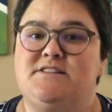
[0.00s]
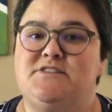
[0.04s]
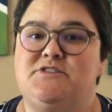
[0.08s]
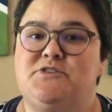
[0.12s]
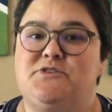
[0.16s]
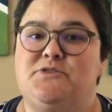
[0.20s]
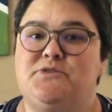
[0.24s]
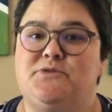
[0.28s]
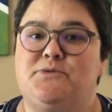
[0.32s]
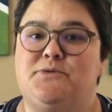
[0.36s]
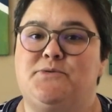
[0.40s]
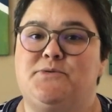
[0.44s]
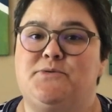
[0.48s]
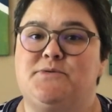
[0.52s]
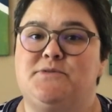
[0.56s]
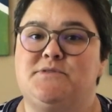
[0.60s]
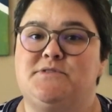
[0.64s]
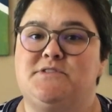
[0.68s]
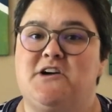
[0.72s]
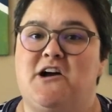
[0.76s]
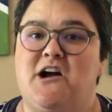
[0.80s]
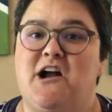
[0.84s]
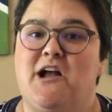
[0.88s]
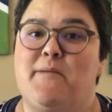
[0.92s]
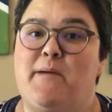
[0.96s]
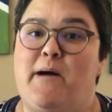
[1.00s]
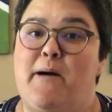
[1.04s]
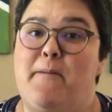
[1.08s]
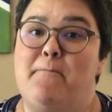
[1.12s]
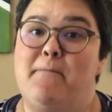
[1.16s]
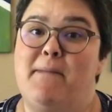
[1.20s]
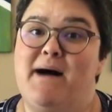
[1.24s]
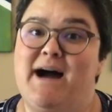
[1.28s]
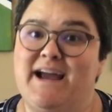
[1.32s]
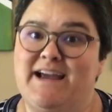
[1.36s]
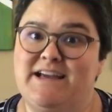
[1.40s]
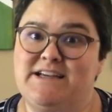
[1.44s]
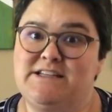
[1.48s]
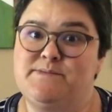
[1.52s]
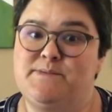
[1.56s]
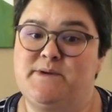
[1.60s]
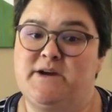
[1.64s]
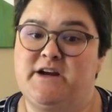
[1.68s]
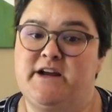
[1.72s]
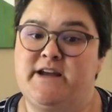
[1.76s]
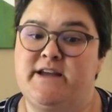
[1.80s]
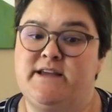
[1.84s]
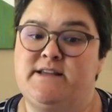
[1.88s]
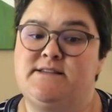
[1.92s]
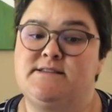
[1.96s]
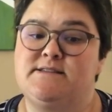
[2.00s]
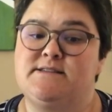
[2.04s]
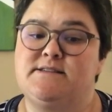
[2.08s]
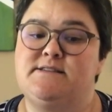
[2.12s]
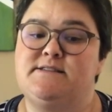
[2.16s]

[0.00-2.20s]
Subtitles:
to talk about my experience.